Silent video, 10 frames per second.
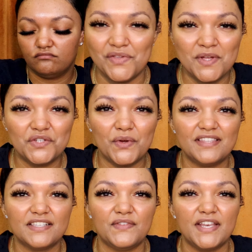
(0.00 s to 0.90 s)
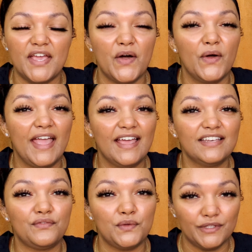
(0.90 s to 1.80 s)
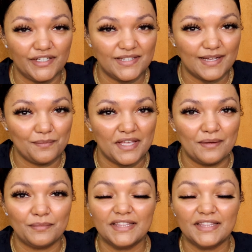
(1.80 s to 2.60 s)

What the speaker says: If you enjoyed this video and if you learned something,